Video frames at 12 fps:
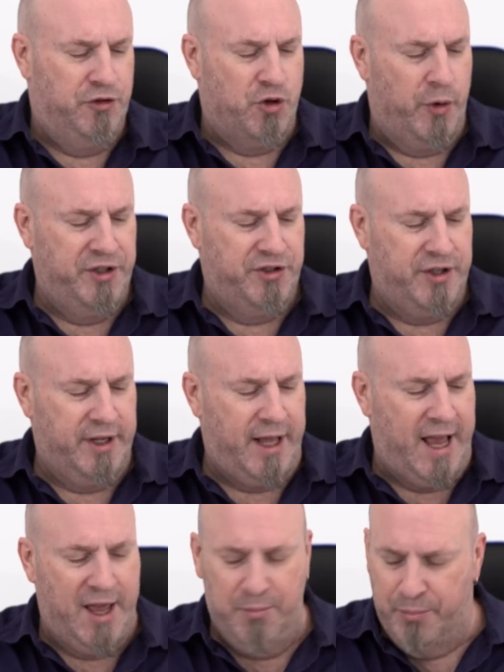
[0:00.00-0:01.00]

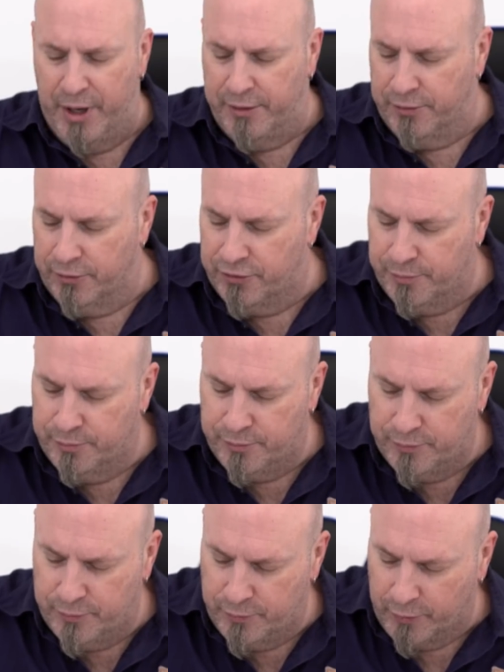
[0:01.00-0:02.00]
Joystick and buttons.
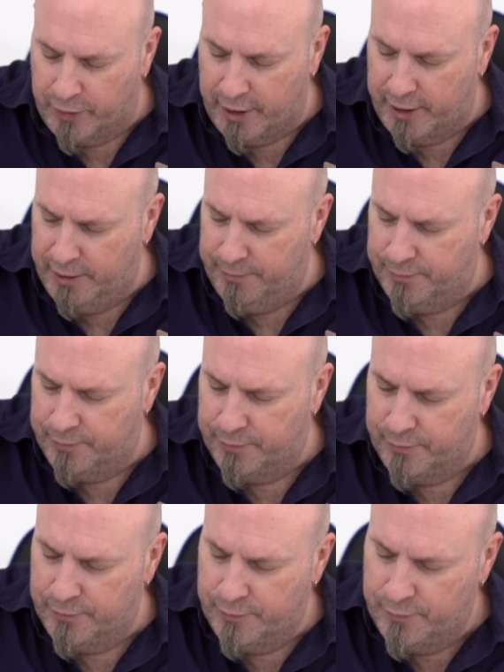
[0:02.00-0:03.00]
Okay.
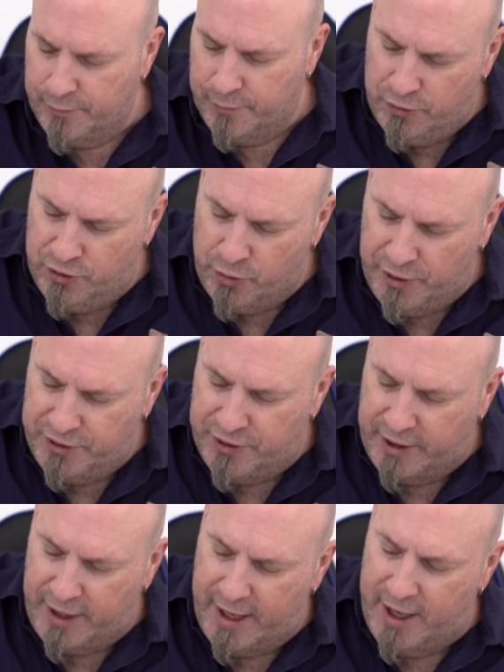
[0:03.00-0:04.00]

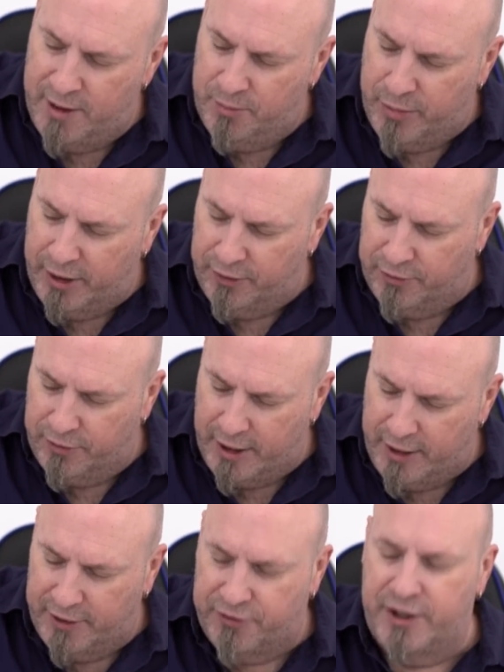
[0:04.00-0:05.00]
Joystick and buttons.
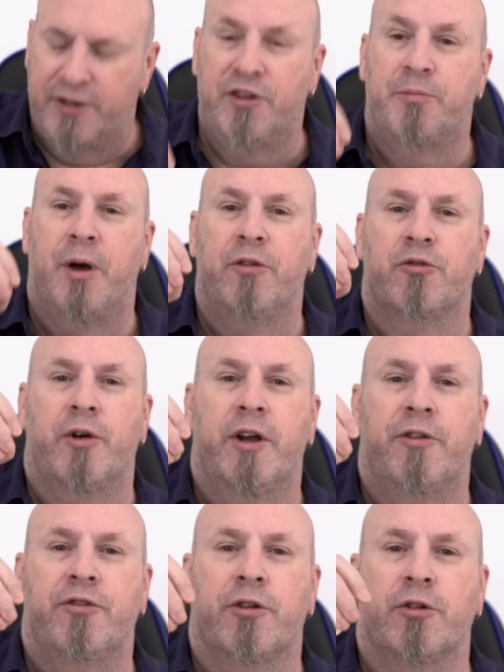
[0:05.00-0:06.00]
I see these buttons right
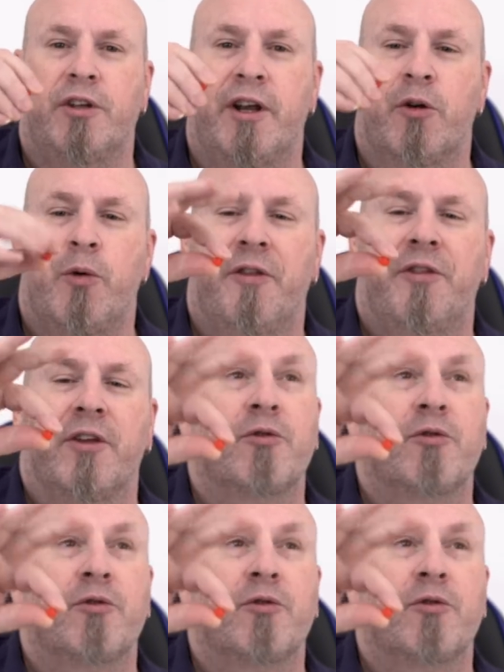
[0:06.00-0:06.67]
here, these little tiny red